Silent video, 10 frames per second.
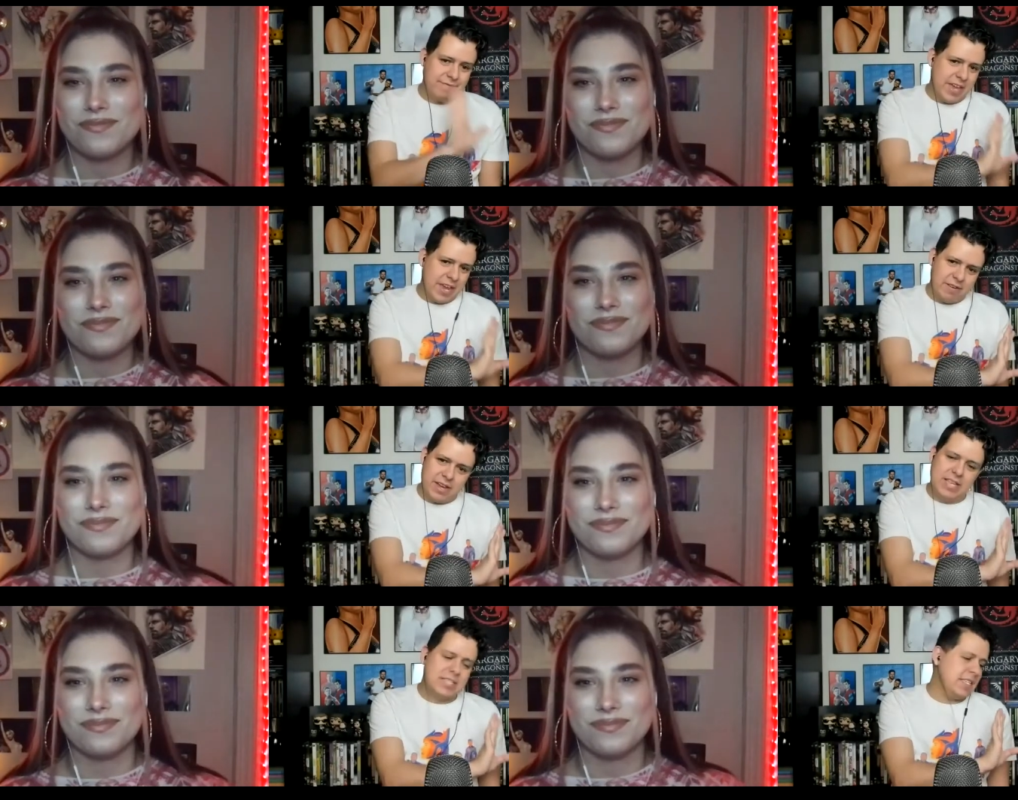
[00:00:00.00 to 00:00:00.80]

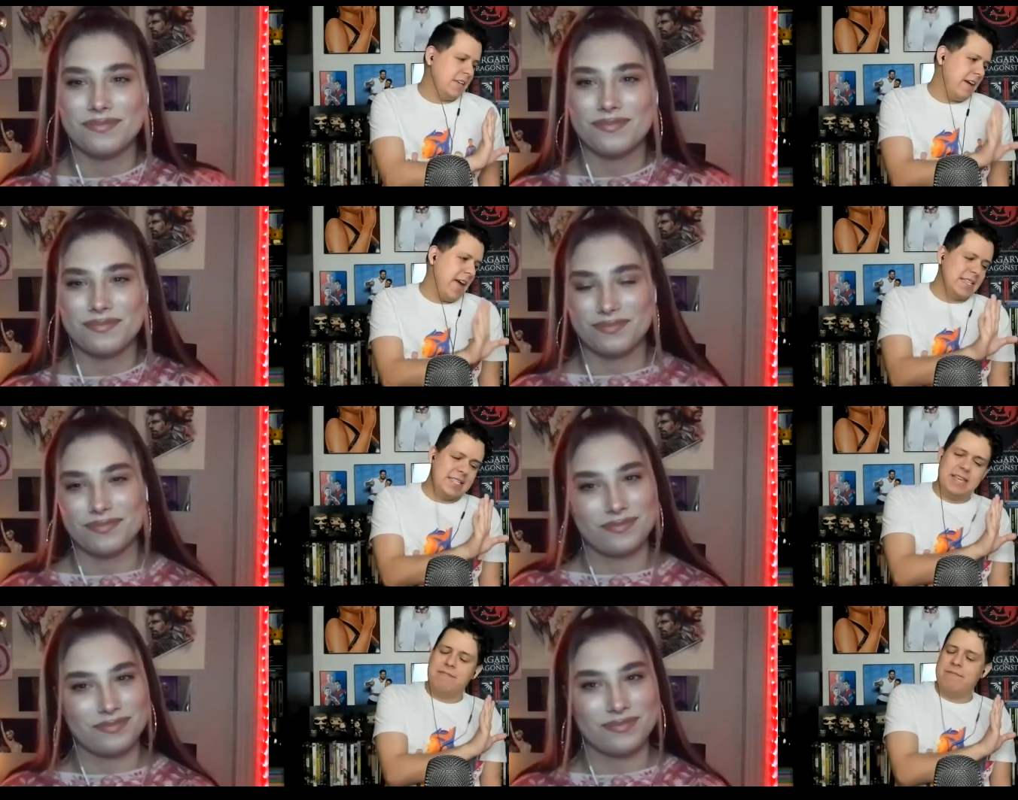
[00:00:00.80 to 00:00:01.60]
Speaker 1: Vera is still
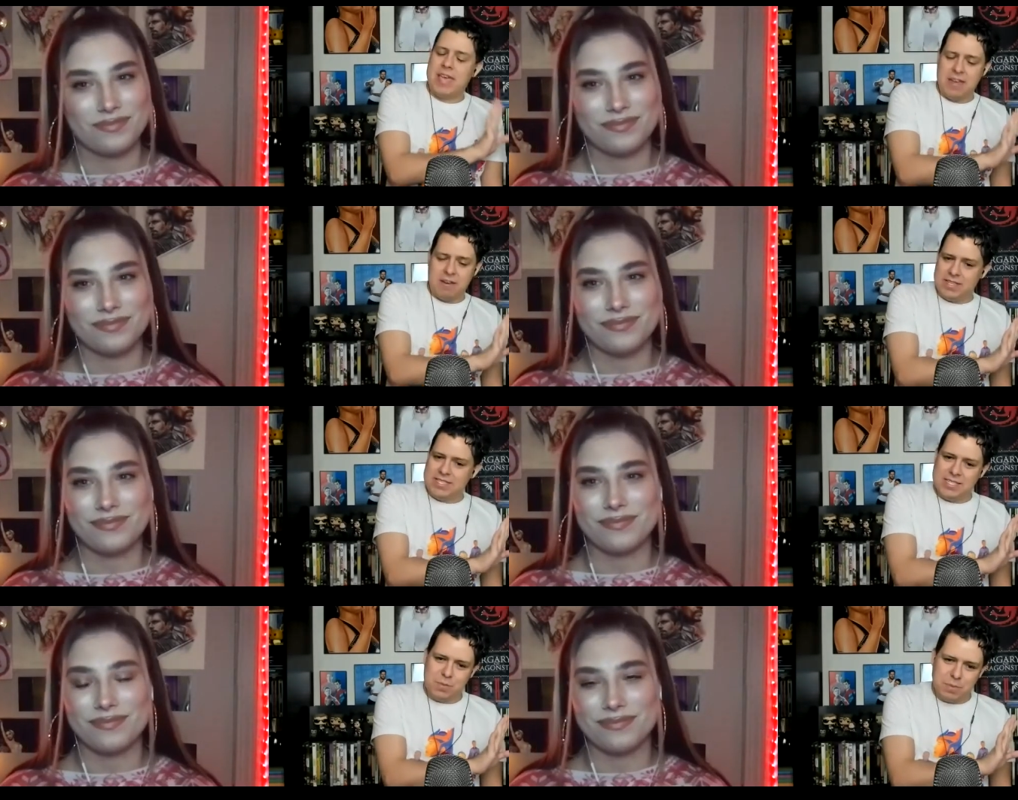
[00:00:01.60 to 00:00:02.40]
acting very
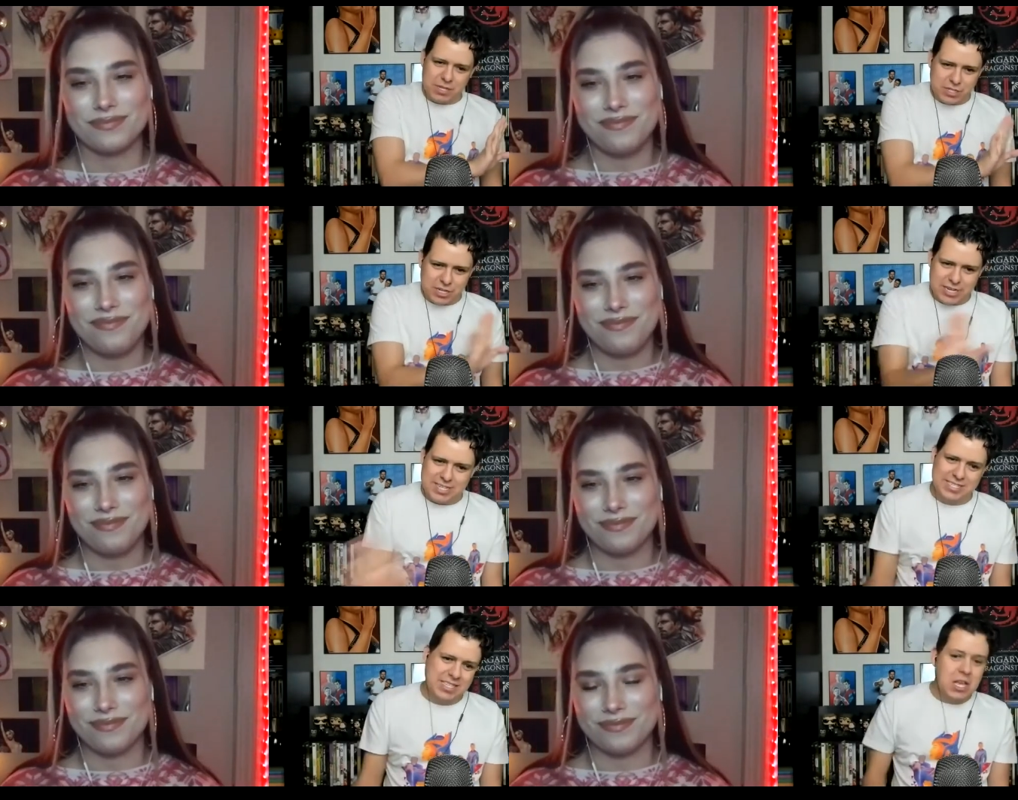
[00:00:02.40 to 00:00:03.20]

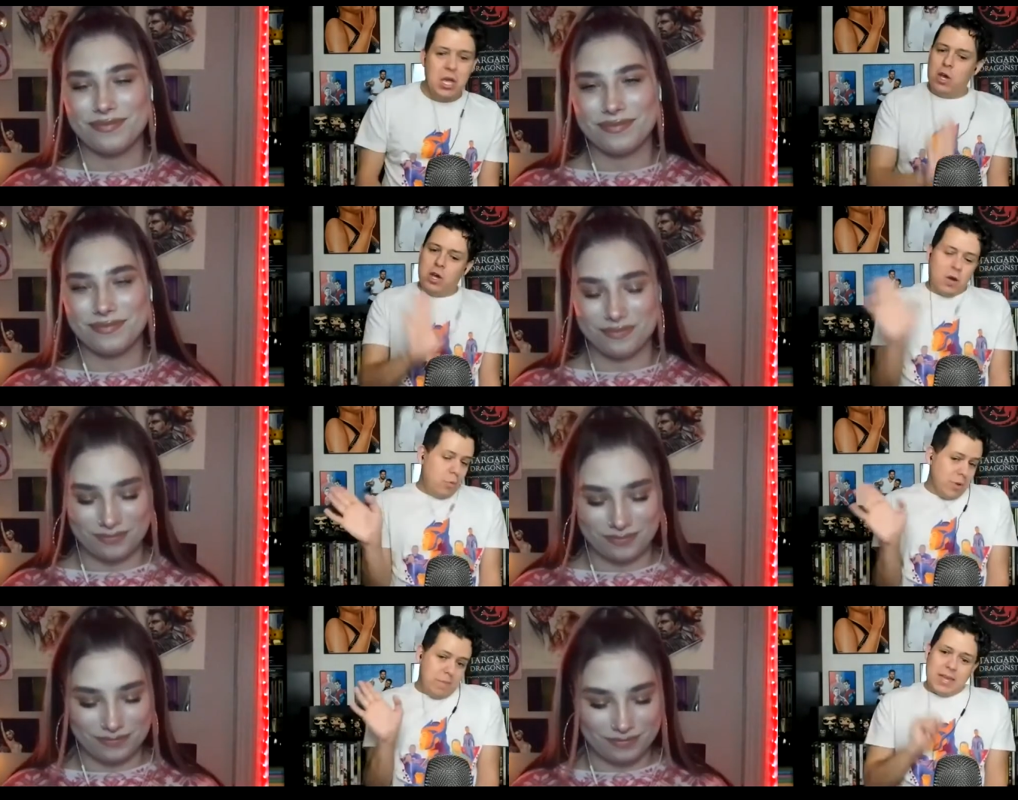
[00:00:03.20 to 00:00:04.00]
suspicious
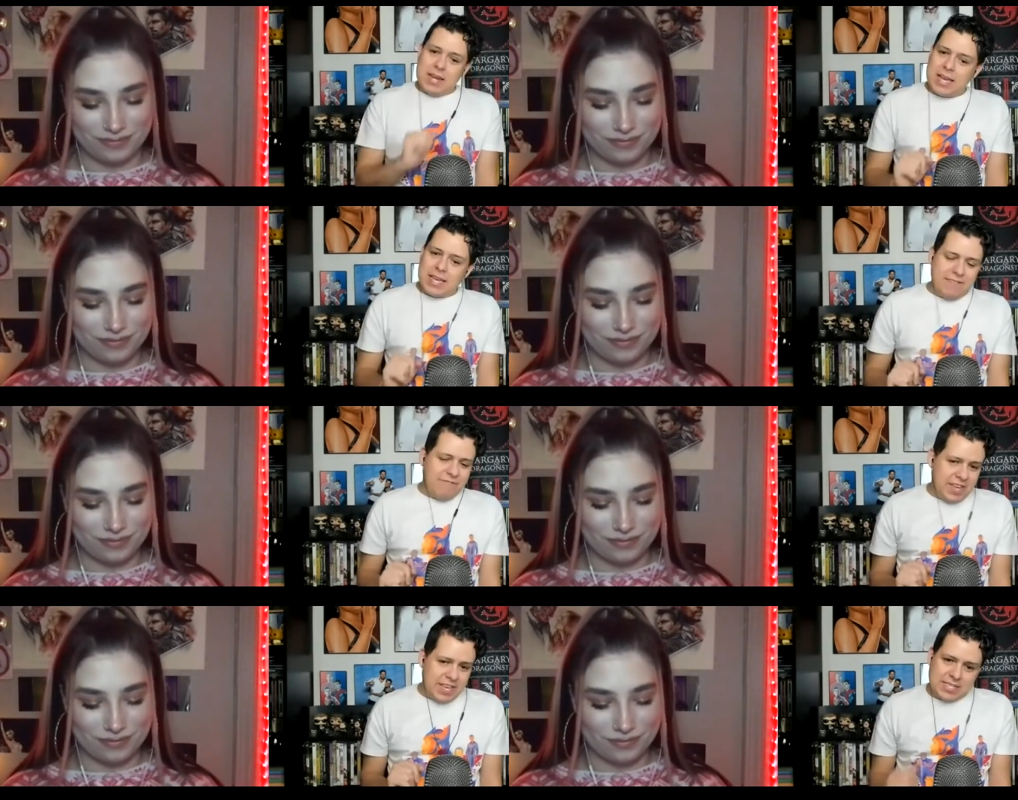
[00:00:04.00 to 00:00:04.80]
we may not
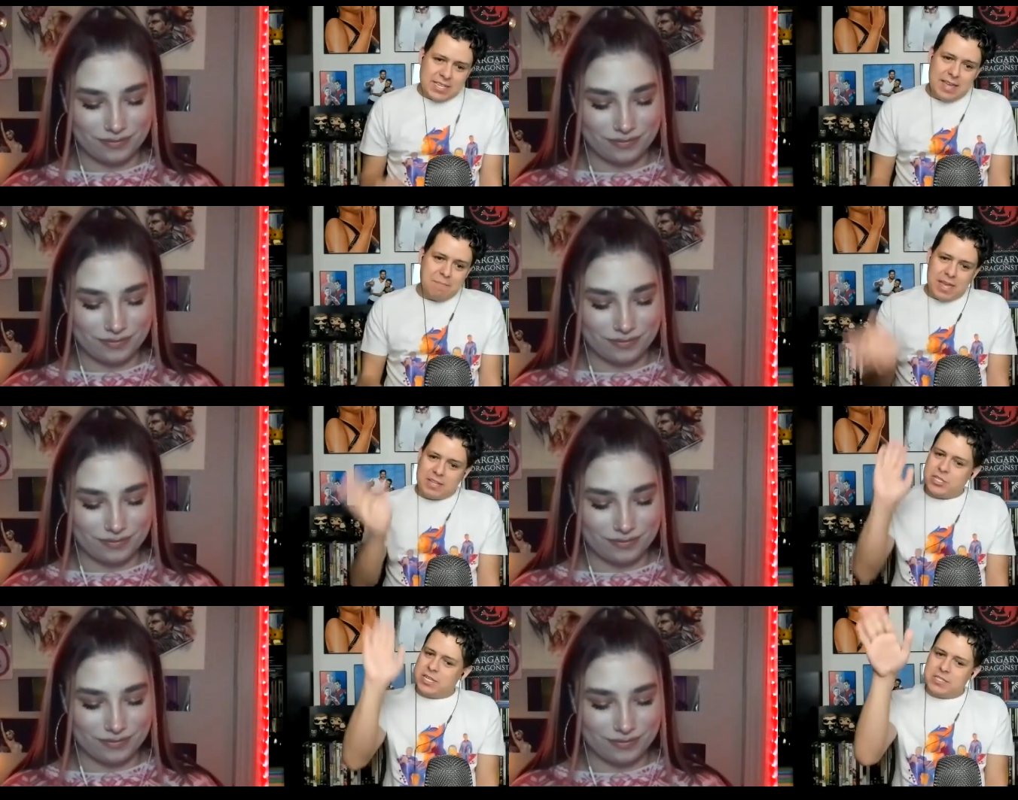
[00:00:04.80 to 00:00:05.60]
get Fisk. It
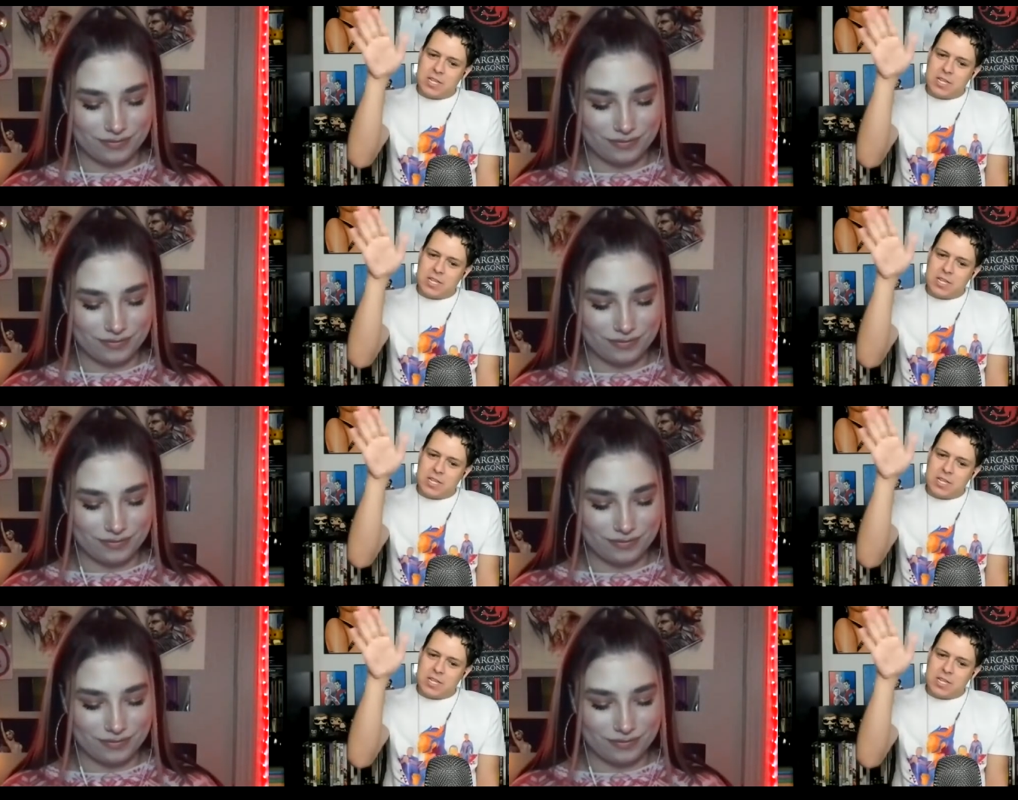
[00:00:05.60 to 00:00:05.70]
may just